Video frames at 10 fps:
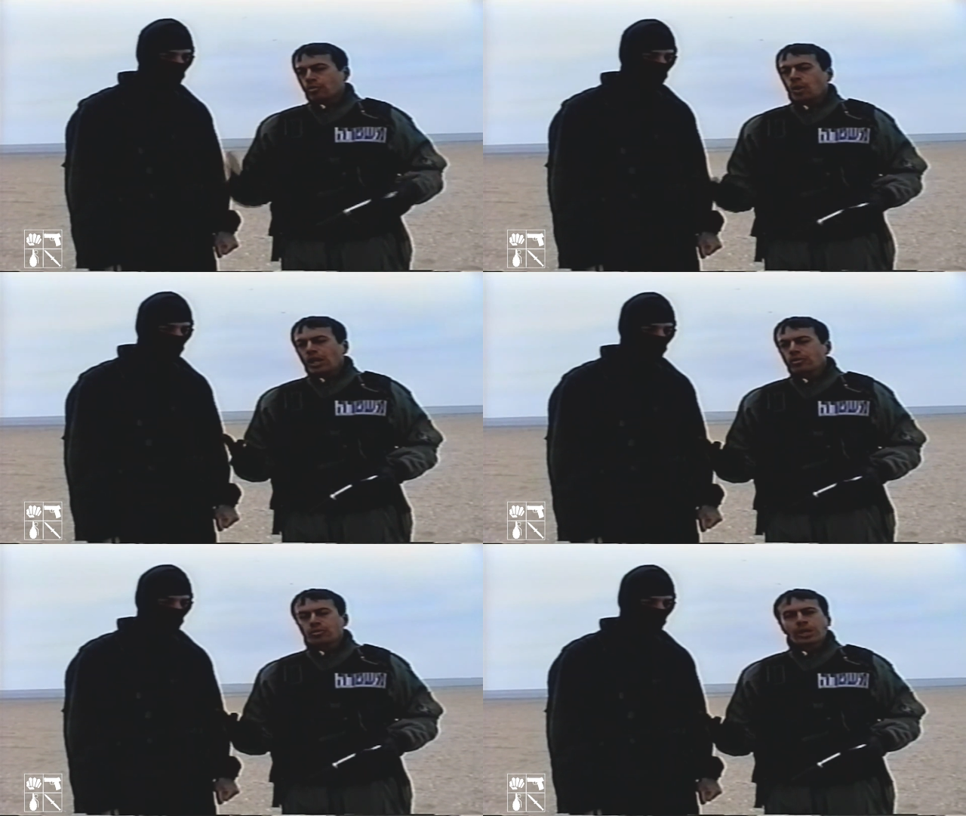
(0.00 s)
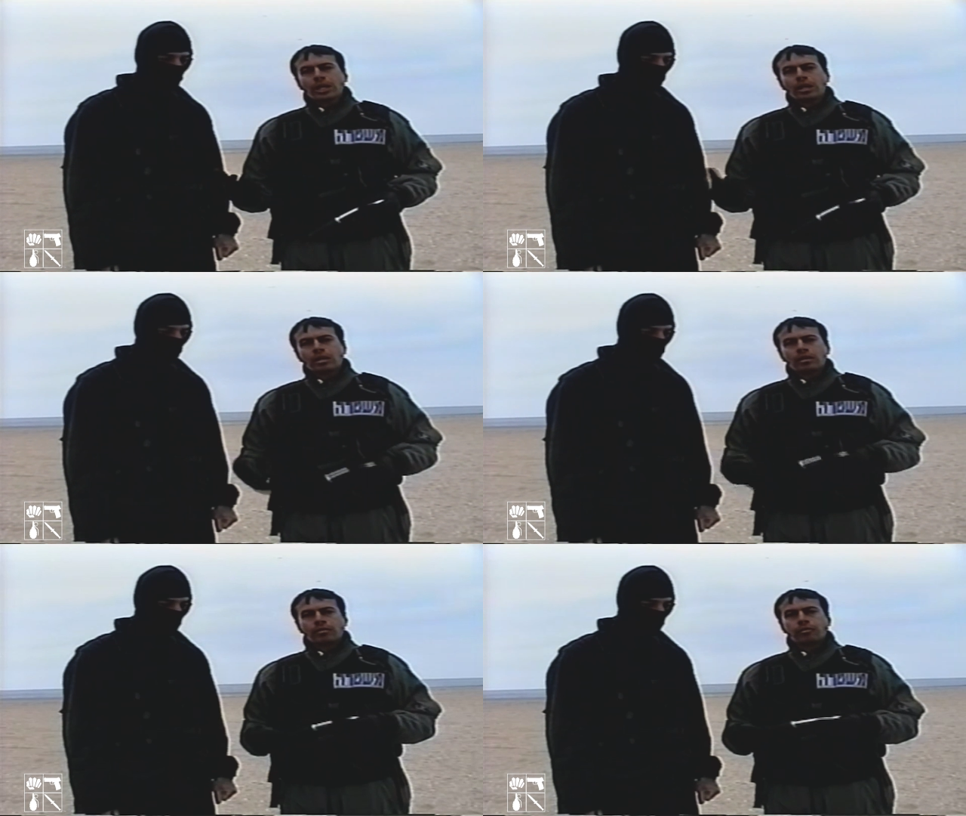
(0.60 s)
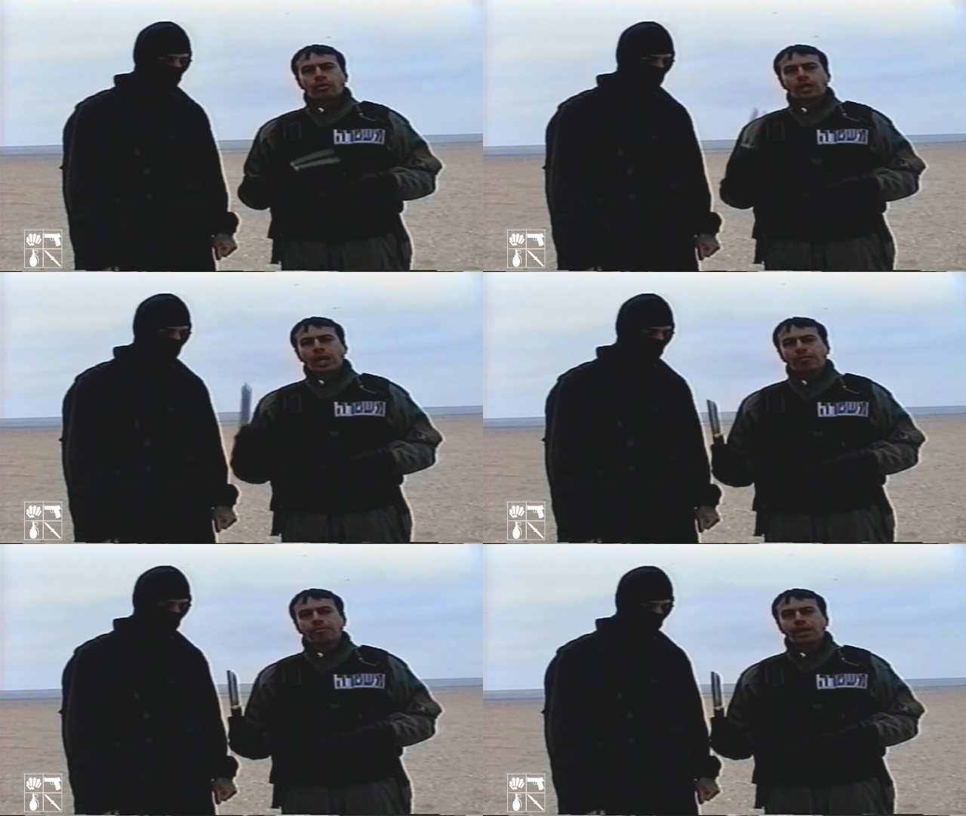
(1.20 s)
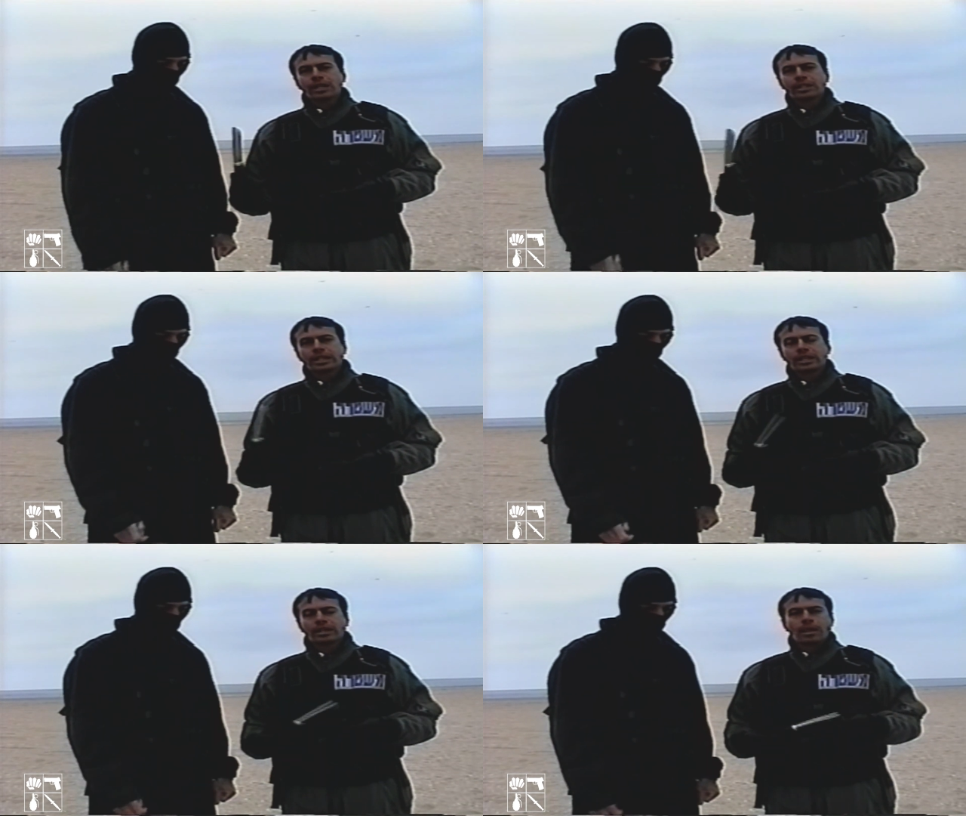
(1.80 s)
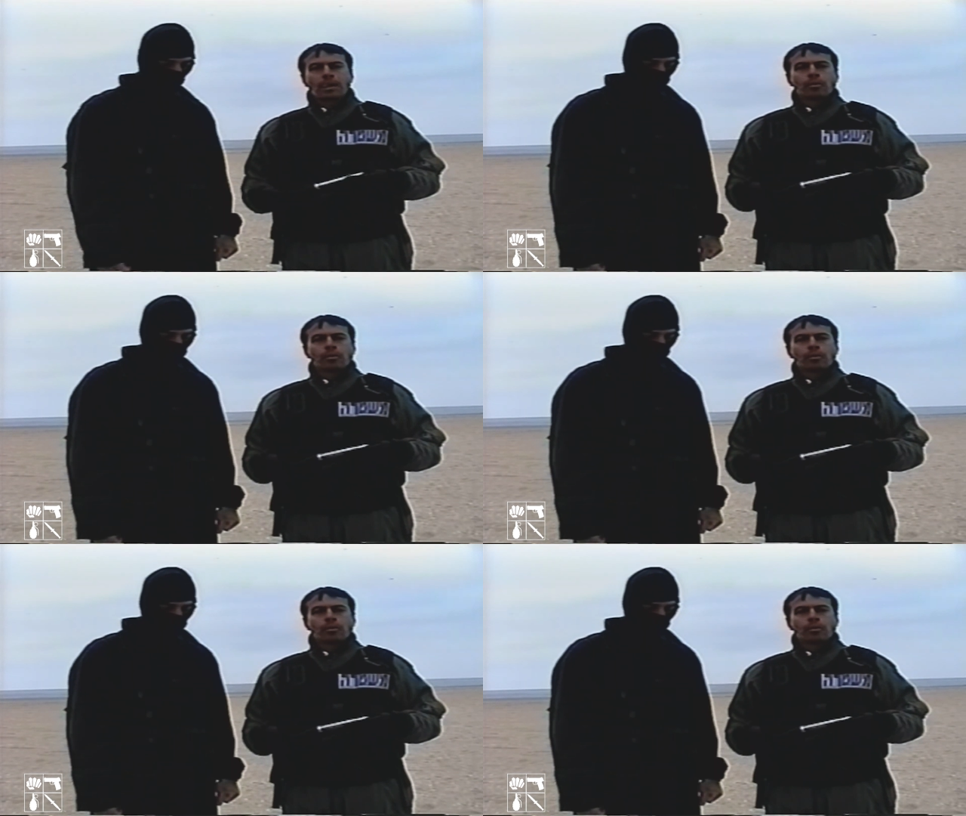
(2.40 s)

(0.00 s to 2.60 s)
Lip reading: one drill for knife fighting